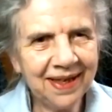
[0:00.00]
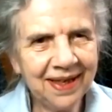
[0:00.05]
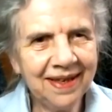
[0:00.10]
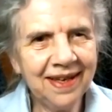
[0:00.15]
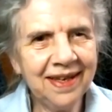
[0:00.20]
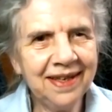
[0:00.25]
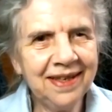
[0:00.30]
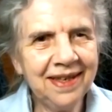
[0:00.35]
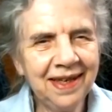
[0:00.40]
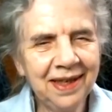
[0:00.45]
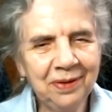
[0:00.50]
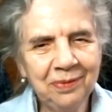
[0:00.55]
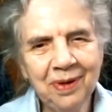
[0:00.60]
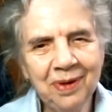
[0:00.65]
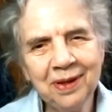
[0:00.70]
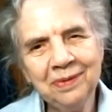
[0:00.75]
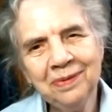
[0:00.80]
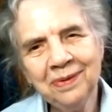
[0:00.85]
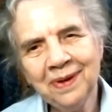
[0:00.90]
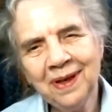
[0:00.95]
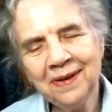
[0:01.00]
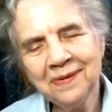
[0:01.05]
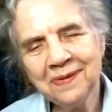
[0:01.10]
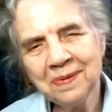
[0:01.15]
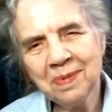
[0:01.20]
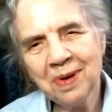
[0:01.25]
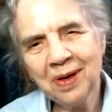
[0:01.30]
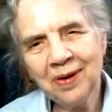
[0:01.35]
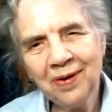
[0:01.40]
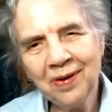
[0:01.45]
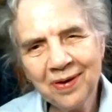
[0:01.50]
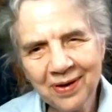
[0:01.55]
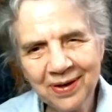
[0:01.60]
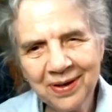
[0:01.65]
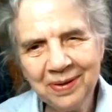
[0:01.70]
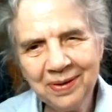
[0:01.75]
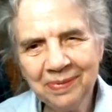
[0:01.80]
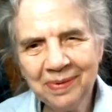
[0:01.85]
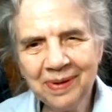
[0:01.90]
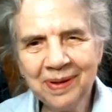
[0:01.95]
and anyone who loves my art
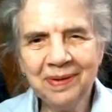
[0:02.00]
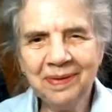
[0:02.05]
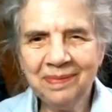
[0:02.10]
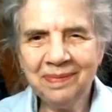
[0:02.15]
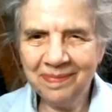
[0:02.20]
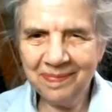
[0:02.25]
will